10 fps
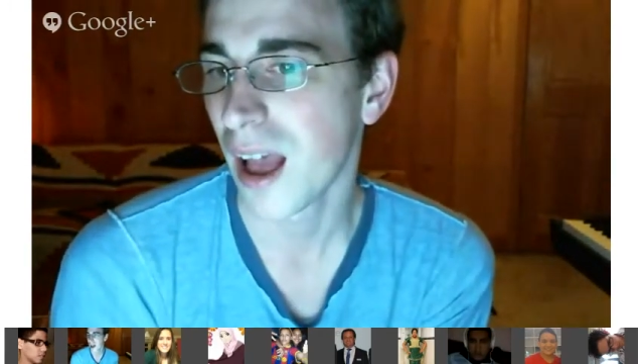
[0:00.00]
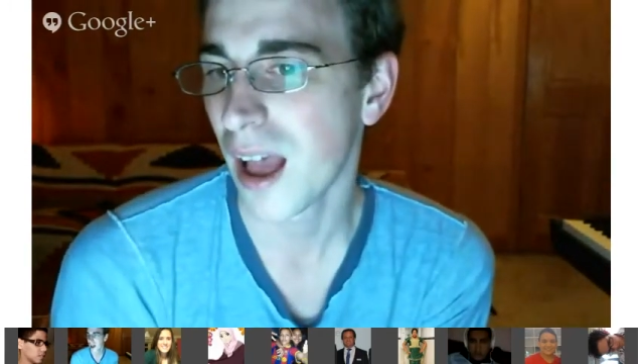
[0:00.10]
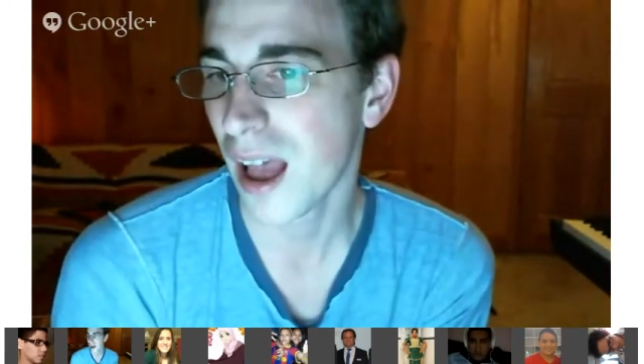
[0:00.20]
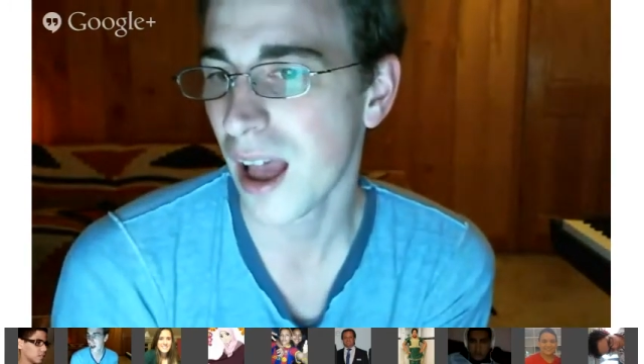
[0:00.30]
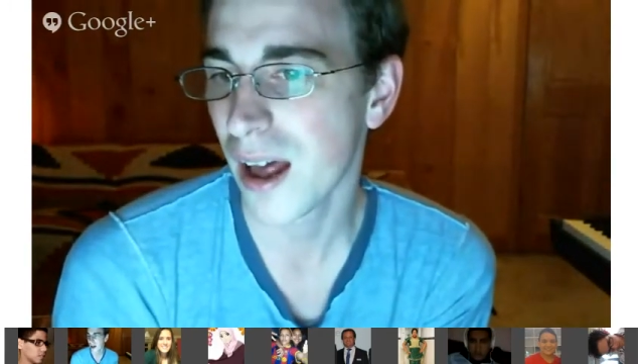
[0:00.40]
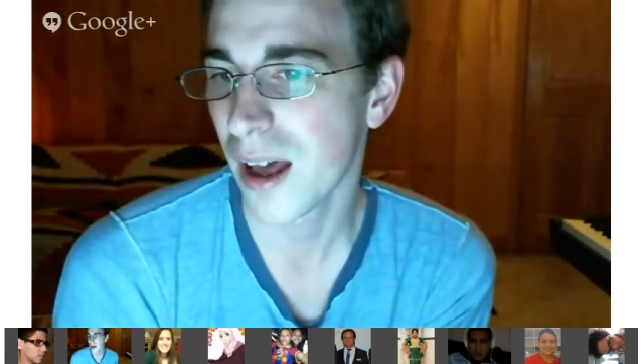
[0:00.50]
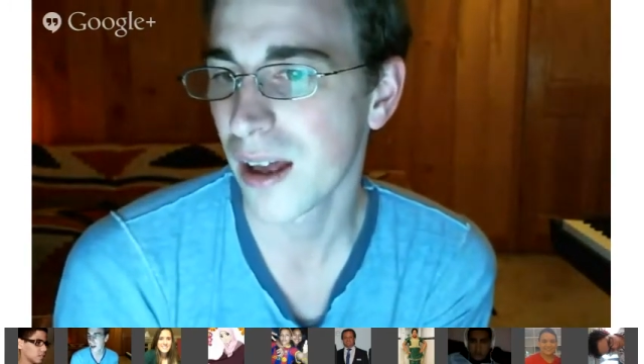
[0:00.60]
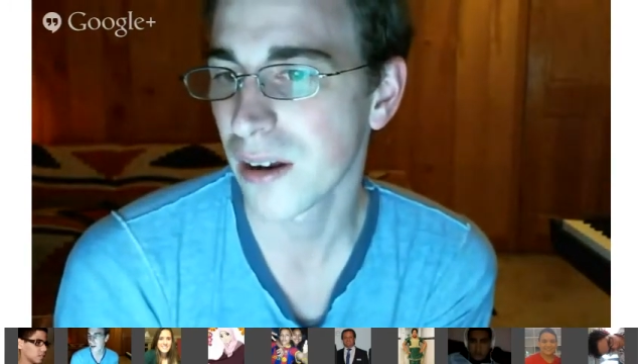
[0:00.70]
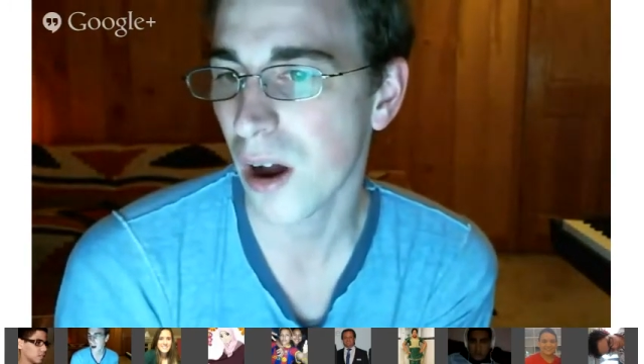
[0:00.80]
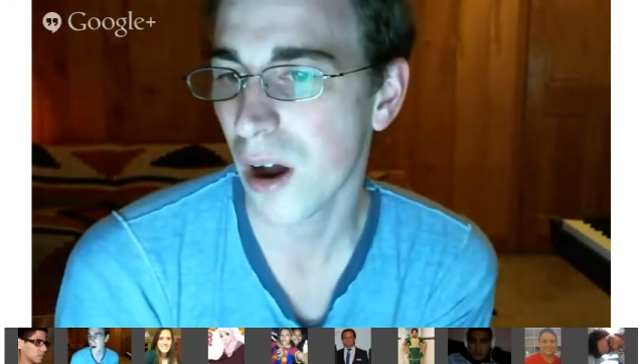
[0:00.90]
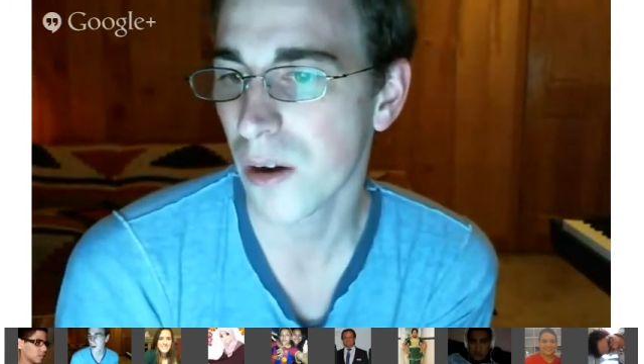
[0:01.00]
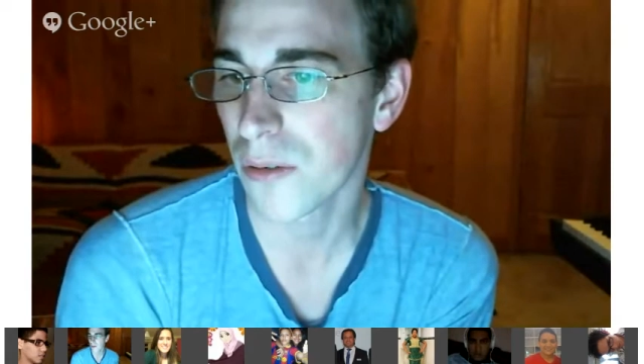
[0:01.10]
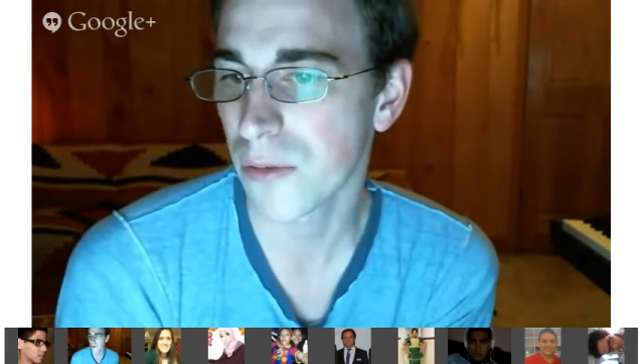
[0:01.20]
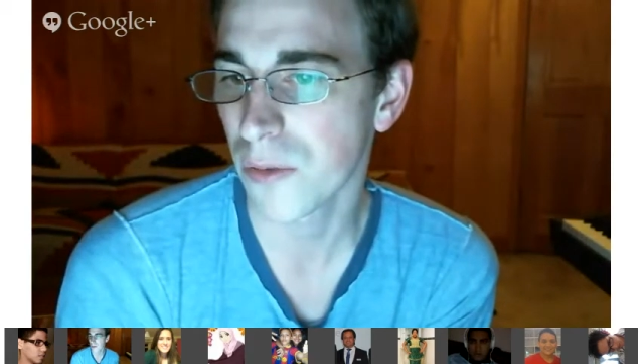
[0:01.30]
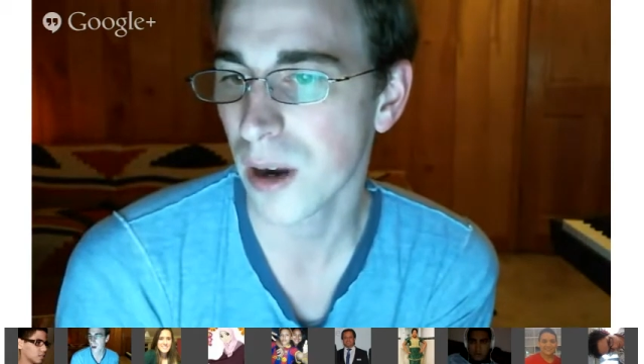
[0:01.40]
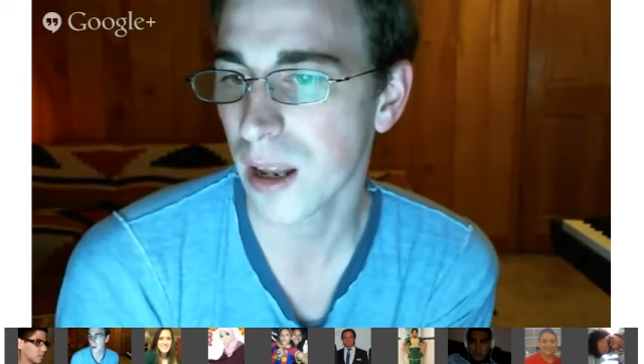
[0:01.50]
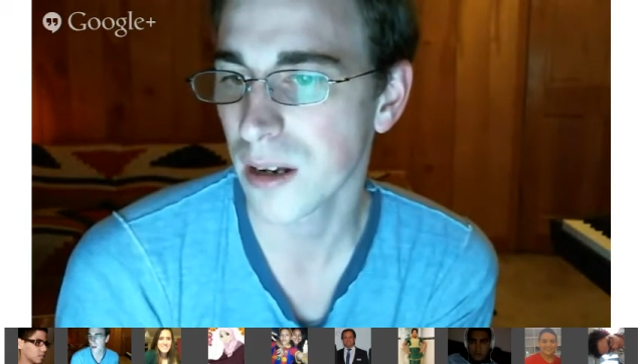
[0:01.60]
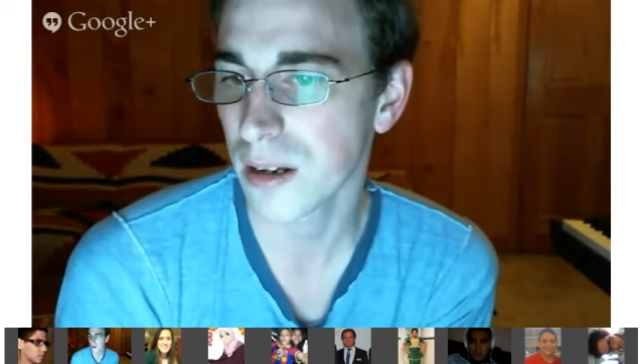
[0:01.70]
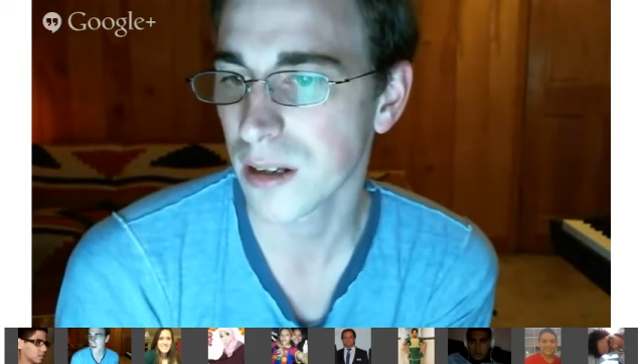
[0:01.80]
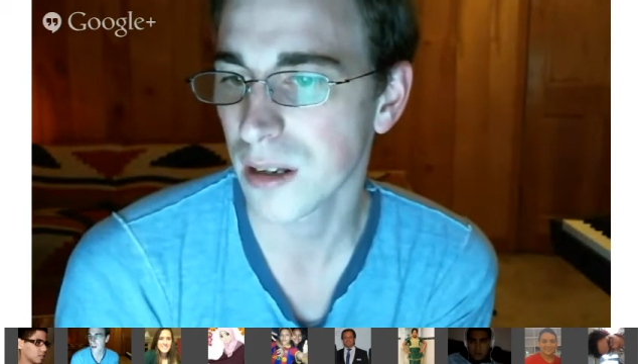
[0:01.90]
and our
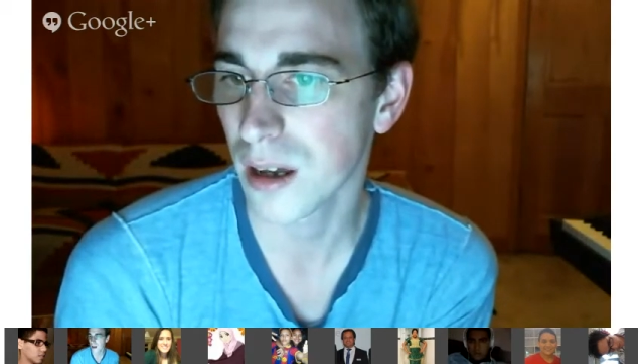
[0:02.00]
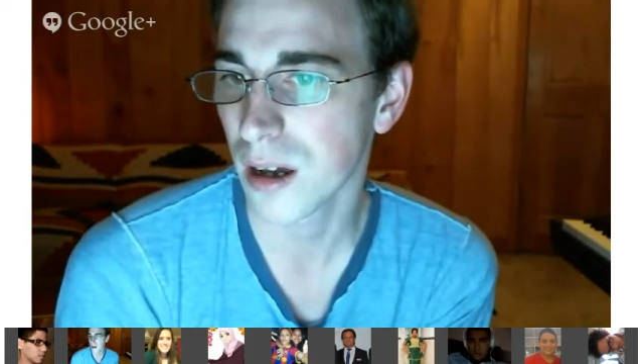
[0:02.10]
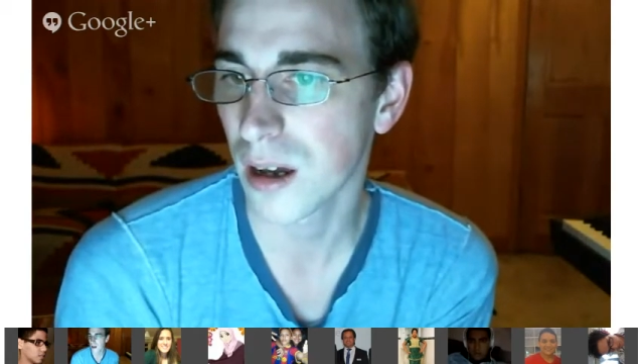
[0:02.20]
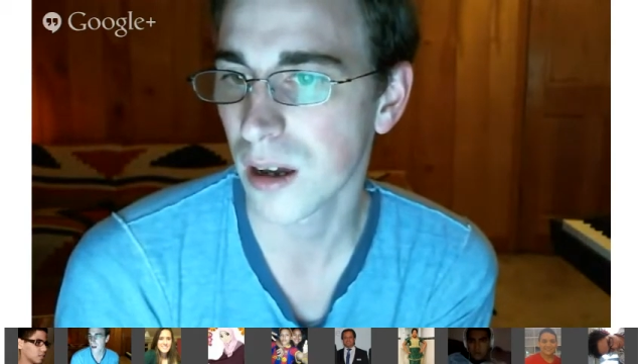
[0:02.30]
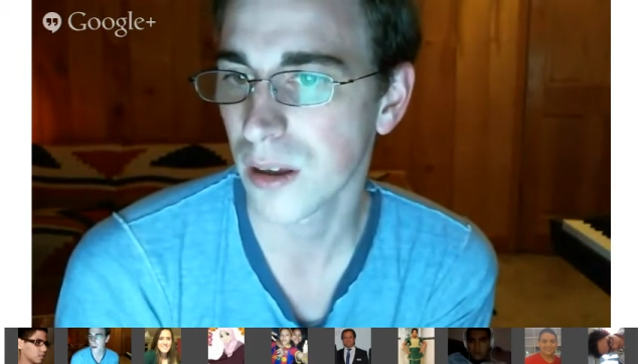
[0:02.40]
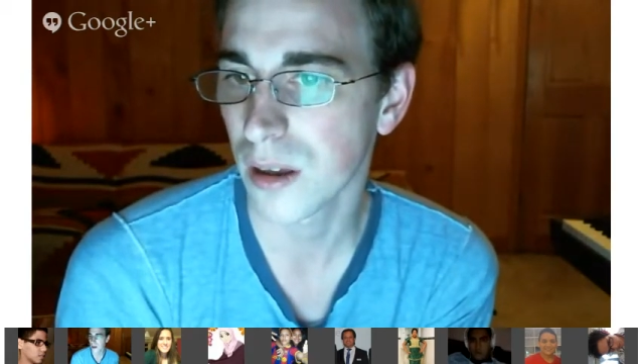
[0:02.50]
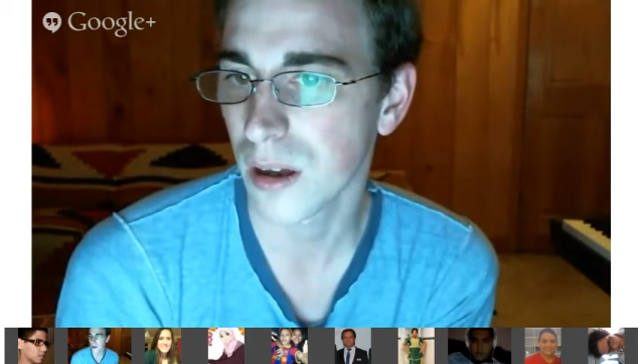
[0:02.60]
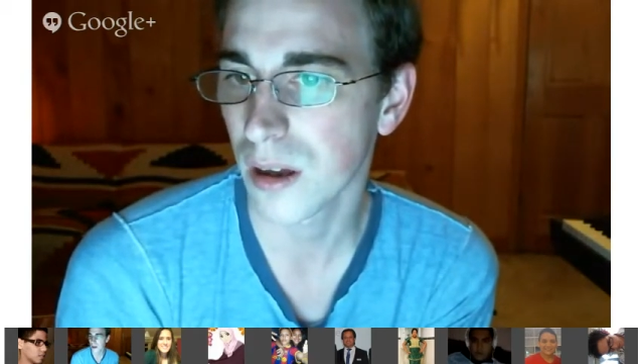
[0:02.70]
friend Wagner...